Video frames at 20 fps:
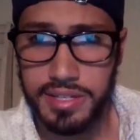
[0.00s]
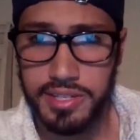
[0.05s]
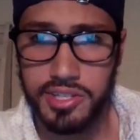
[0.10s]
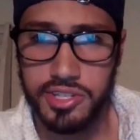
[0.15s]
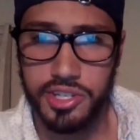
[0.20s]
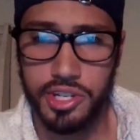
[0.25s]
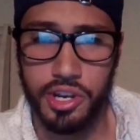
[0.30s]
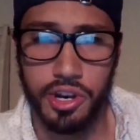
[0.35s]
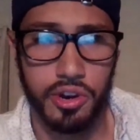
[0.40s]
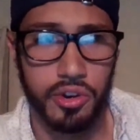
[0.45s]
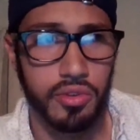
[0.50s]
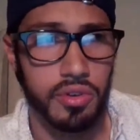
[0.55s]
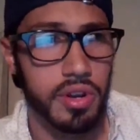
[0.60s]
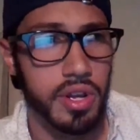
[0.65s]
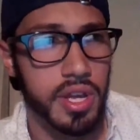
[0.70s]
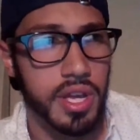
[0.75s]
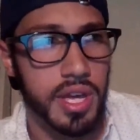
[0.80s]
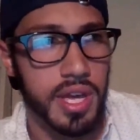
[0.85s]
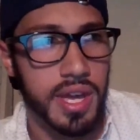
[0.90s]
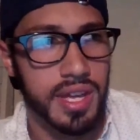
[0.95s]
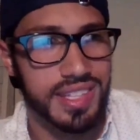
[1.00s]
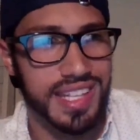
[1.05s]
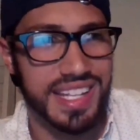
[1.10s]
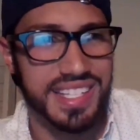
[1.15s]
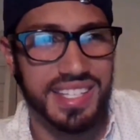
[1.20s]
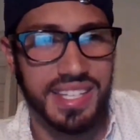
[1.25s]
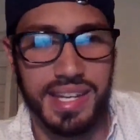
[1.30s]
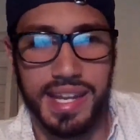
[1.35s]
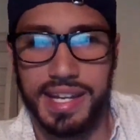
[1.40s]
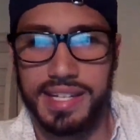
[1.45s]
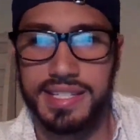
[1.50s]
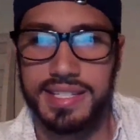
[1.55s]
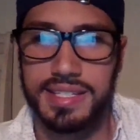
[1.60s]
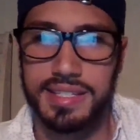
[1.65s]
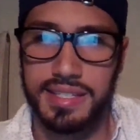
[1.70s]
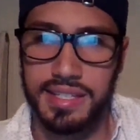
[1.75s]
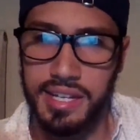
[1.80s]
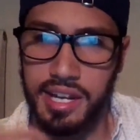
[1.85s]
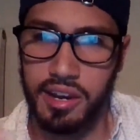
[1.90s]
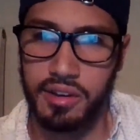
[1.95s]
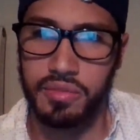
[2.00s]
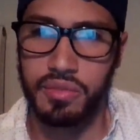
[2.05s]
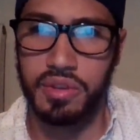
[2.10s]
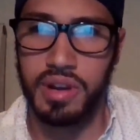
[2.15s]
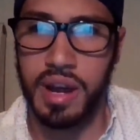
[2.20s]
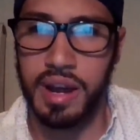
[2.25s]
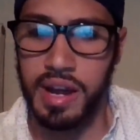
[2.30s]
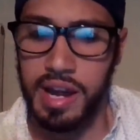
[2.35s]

So that's the next, you know, I,